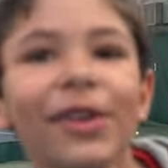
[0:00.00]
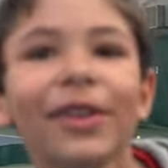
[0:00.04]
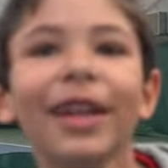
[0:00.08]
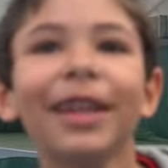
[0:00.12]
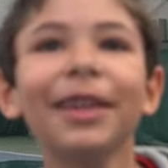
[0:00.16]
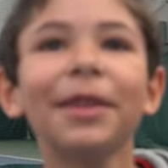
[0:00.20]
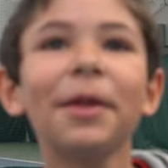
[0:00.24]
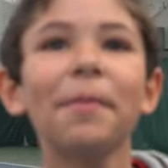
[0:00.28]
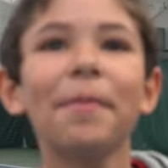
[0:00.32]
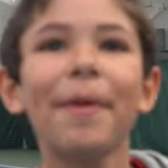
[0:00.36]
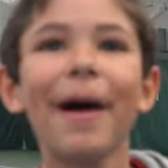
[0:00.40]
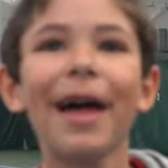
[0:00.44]

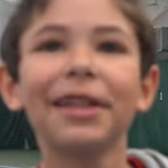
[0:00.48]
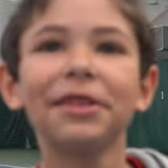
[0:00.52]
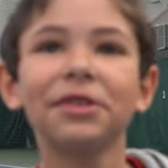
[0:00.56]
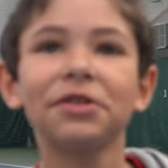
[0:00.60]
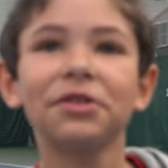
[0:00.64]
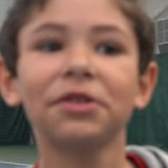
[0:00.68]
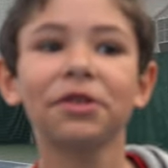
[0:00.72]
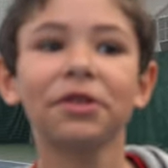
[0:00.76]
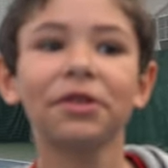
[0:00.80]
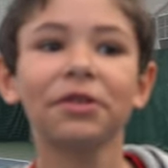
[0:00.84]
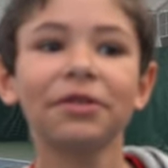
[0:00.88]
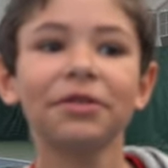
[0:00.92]
did the
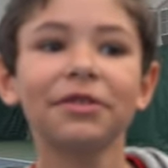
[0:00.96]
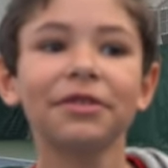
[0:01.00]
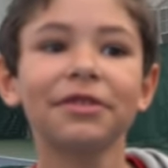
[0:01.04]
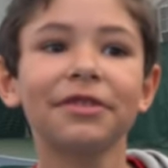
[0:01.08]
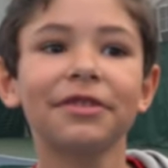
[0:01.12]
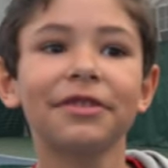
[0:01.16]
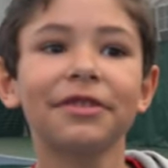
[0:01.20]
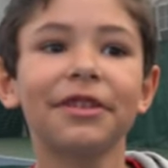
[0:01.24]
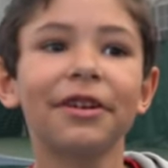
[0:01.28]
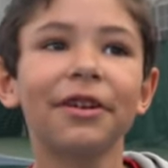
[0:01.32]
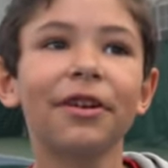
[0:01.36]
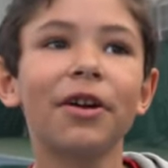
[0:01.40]
pencils
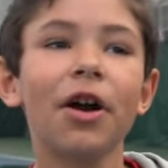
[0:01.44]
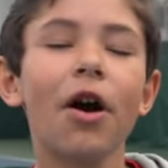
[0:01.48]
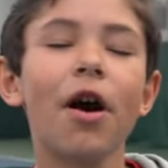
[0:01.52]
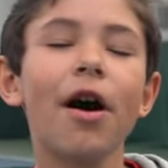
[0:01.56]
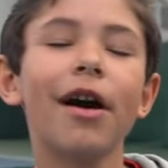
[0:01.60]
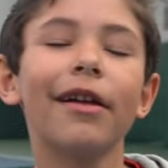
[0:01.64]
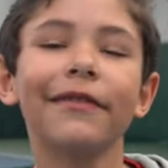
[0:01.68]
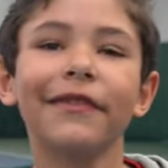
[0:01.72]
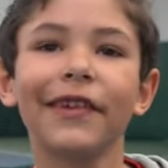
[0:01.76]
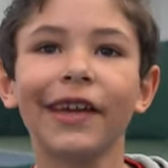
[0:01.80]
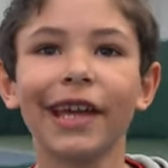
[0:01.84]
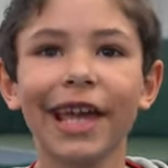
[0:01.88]
go
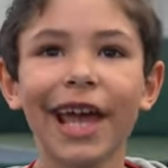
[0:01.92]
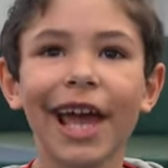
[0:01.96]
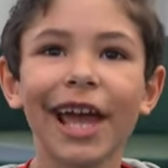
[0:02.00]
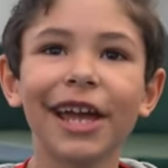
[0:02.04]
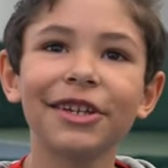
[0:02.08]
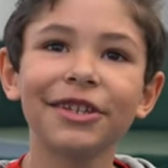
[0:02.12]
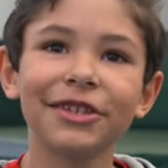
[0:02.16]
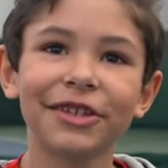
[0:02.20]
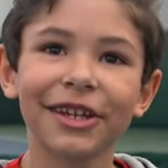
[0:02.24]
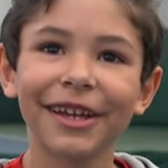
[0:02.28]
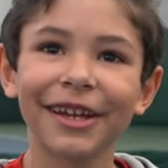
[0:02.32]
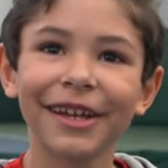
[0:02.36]
on
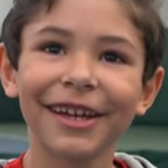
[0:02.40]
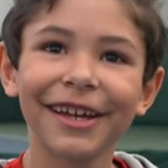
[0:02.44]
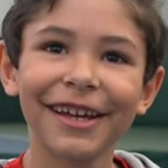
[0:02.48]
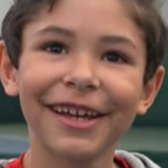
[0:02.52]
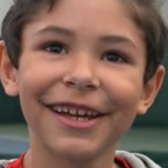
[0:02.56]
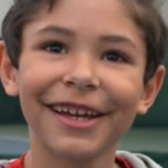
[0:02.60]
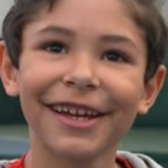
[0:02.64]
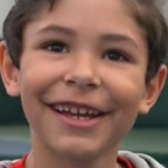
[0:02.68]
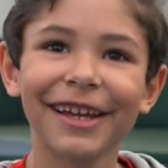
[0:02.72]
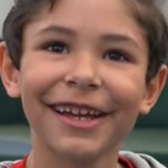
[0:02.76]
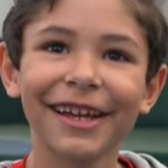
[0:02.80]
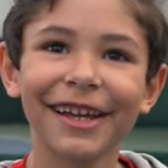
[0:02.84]
vacation?
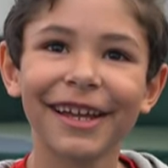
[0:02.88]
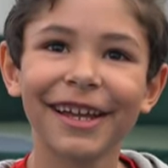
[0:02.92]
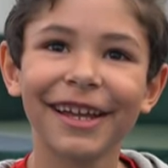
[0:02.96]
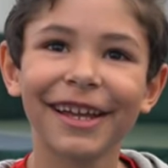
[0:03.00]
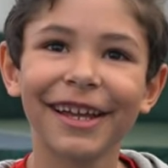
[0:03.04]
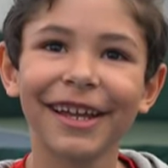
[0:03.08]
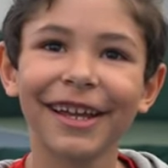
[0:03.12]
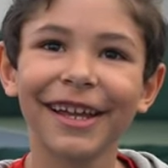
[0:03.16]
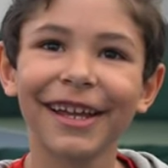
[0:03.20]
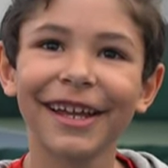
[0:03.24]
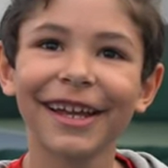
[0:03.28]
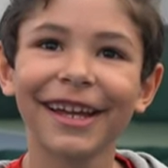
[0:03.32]

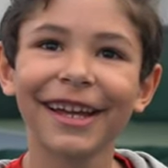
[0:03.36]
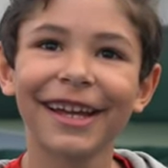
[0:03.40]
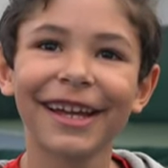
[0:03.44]
I